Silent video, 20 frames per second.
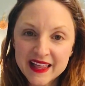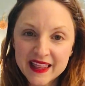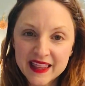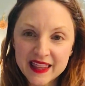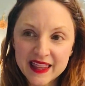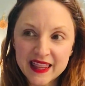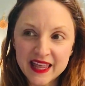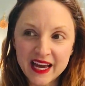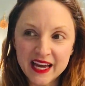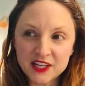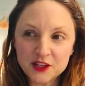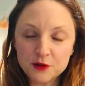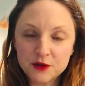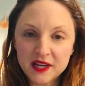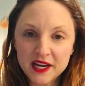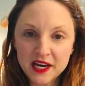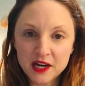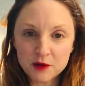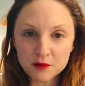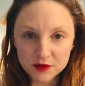That you
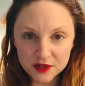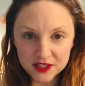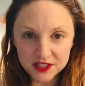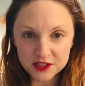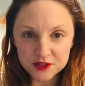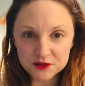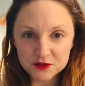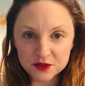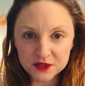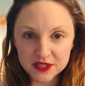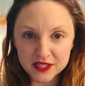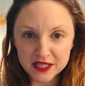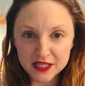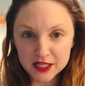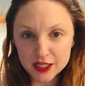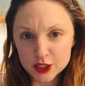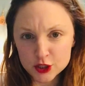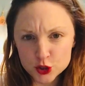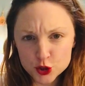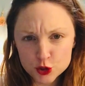can't really truly
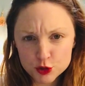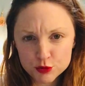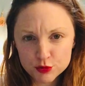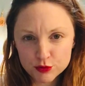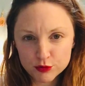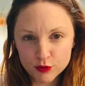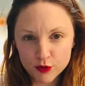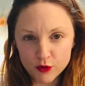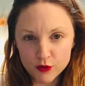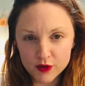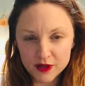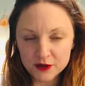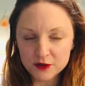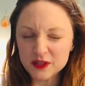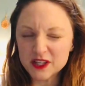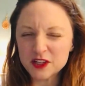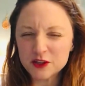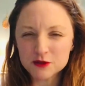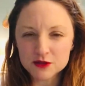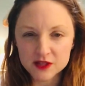control. I don't
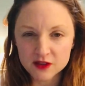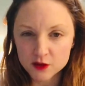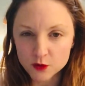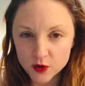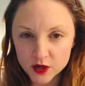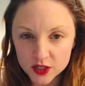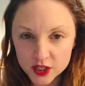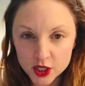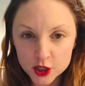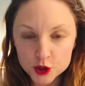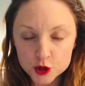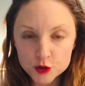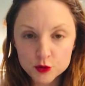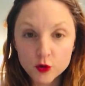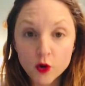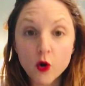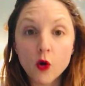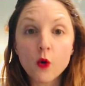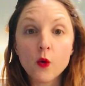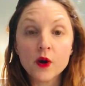like using the word
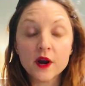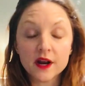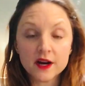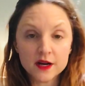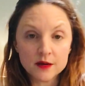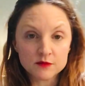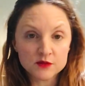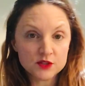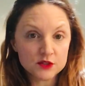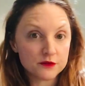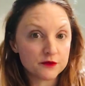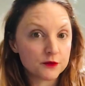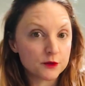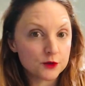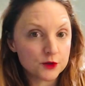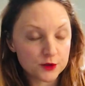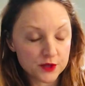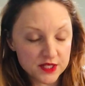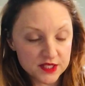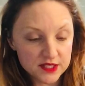control when it comes to food
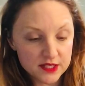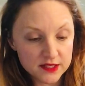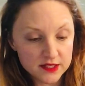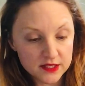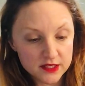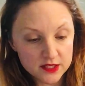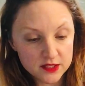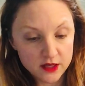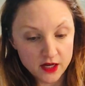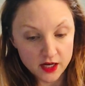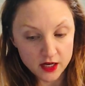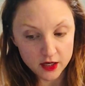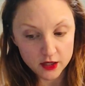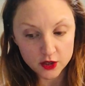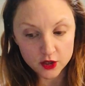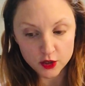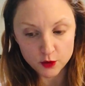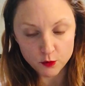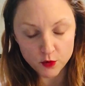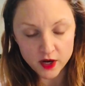choices. It's not a
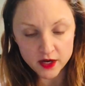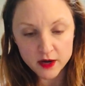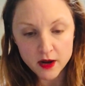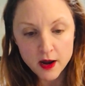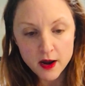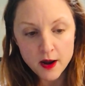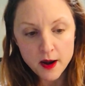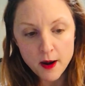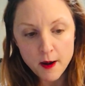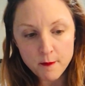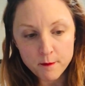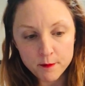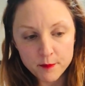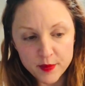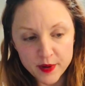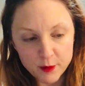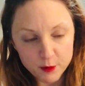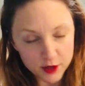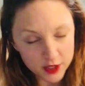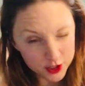good one.
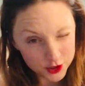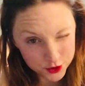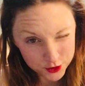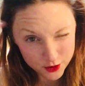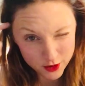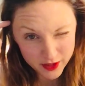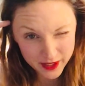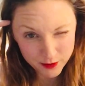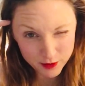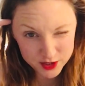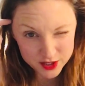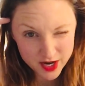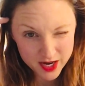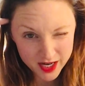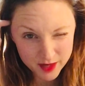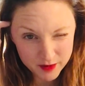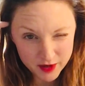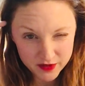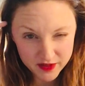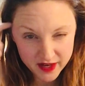But we're talking
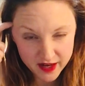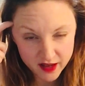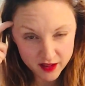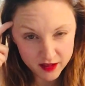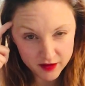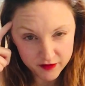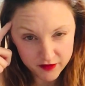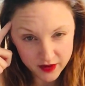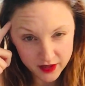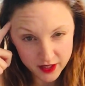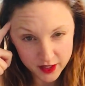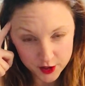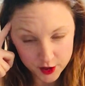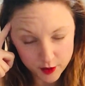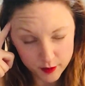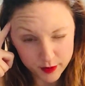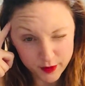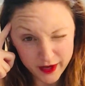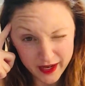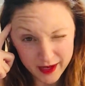about the elephant in your
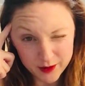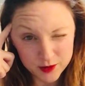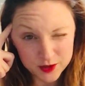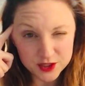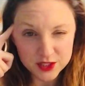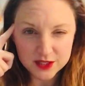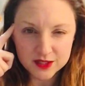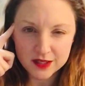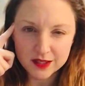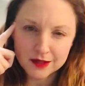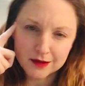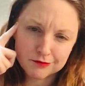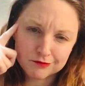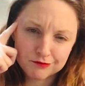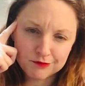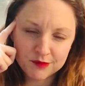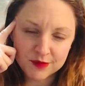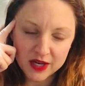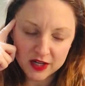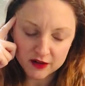brain, which is a
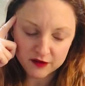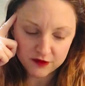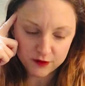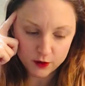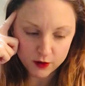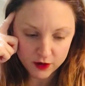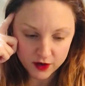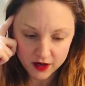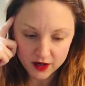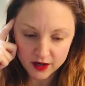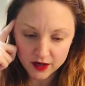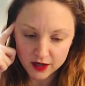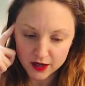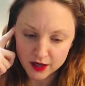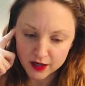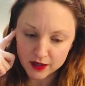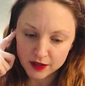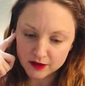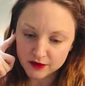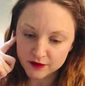metaphor
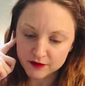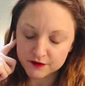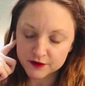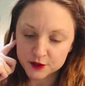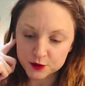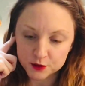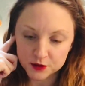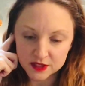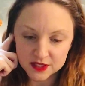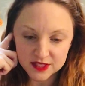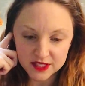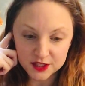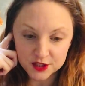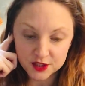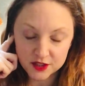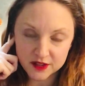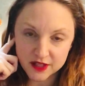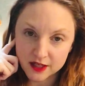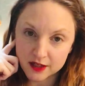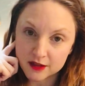or a
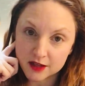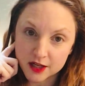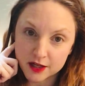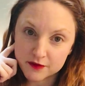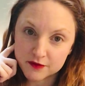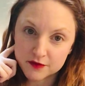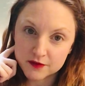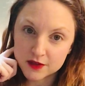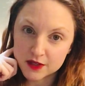visualization that a lot of